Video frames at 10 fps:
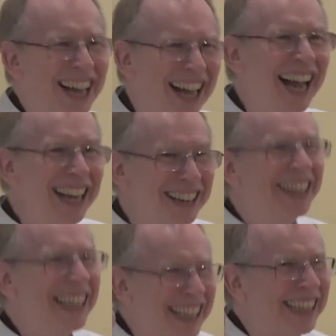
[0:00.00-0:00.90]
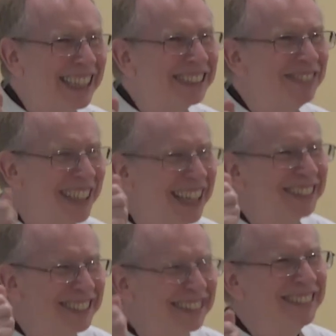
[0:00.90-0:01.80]
I'm going to get this
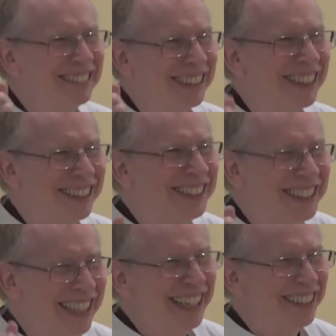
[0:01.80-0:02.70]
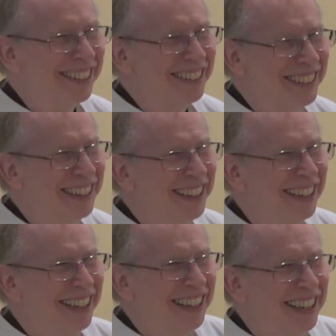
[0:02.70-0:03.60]
because this is a good deal,
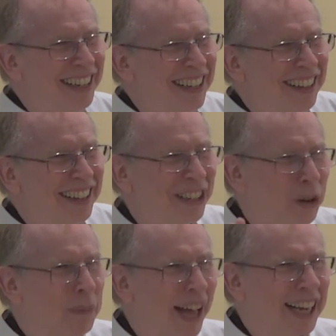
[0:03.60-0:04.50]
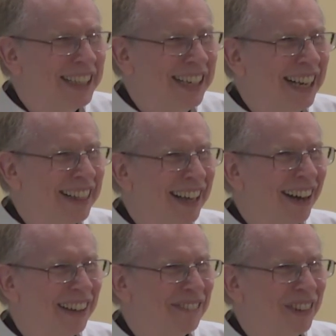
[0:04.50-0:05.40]
then go back and take that
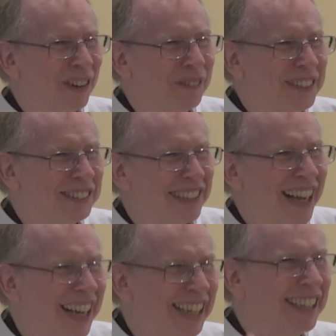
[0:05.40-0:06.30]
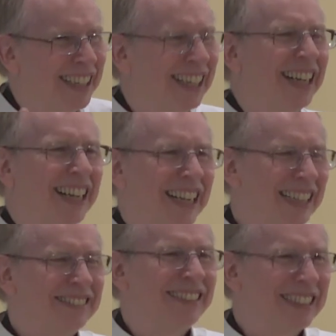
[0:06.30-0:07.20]
envelope and say,
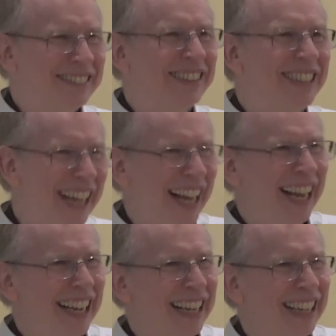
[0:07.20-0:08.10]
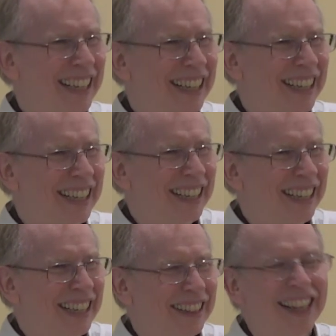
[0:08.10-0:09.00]
is this the day
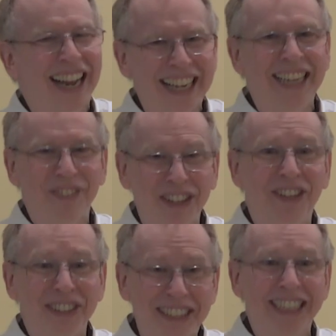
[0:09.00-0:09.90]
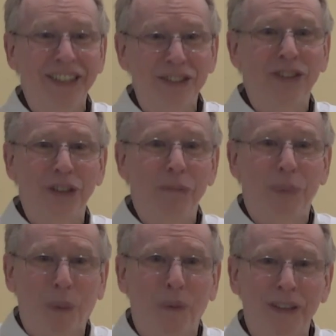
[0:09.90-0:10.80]
that I give a good deal to the
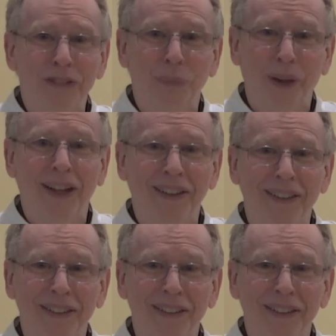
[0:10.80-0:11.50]
poor as well?